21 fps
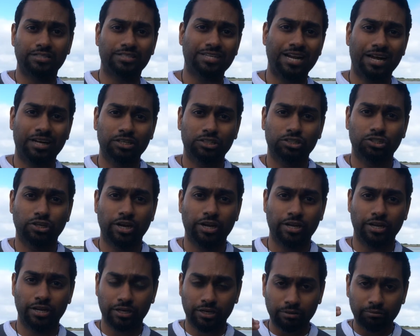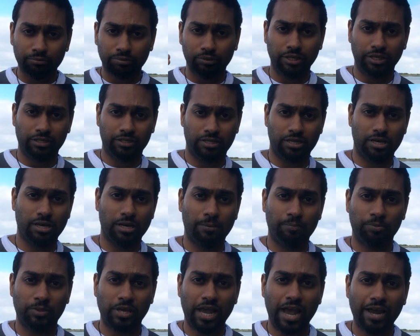Started training and complete
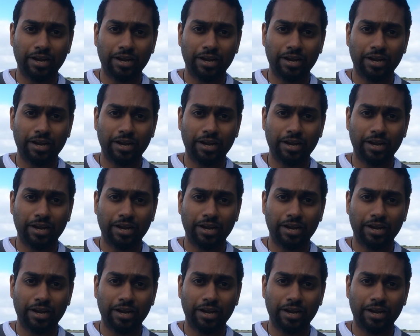the